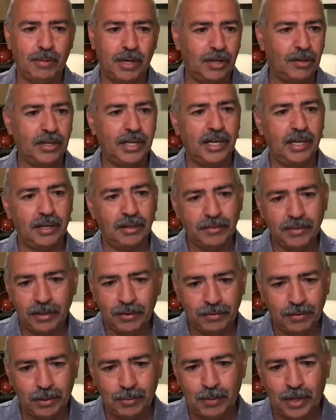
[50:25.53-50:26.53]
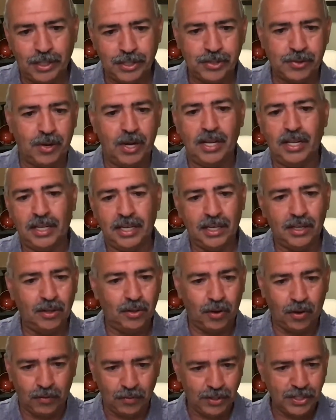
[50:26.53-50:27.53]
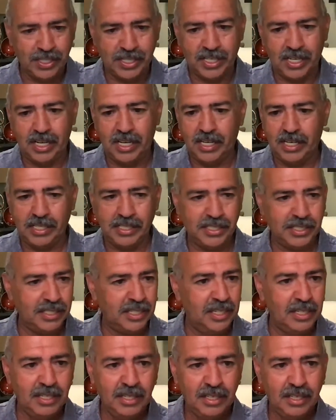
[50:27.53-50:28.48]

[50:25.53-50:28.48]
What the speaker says: I don't care if you're from Australia, overseas,